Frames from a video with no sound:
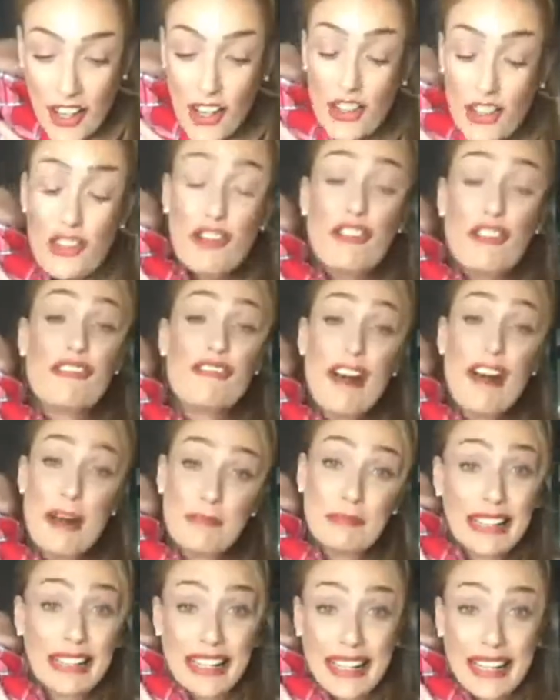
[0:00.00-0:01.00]
your
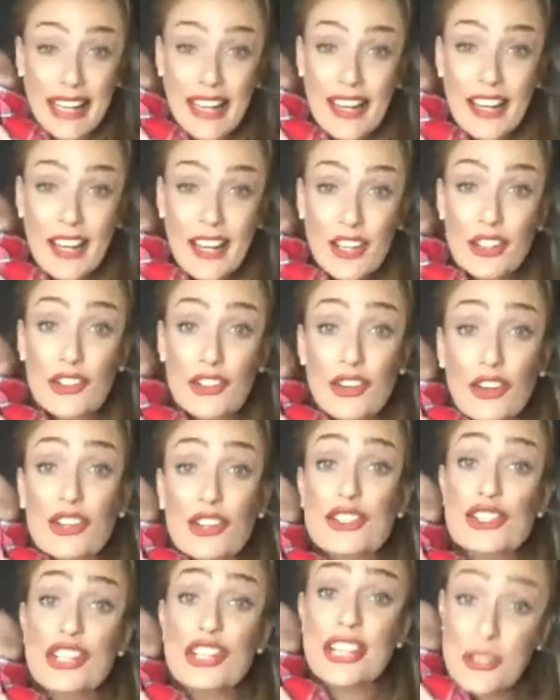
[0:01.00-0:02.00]
family, your
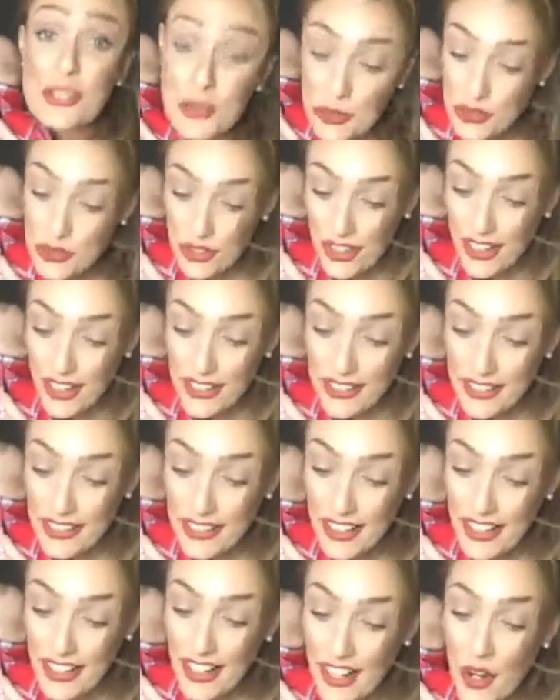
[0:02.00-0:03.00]
children
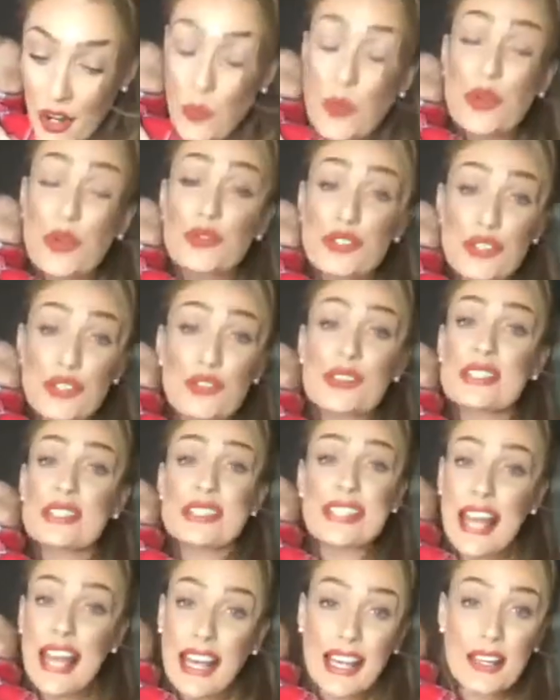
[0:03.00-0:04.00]
will do the
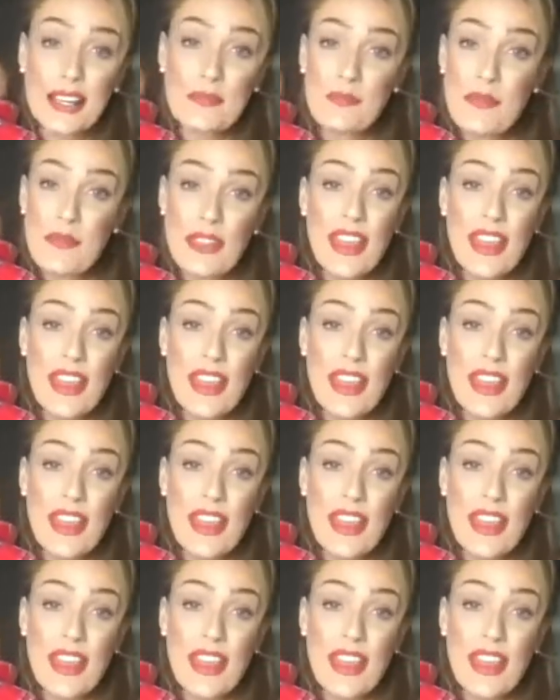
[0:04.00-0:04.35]
same.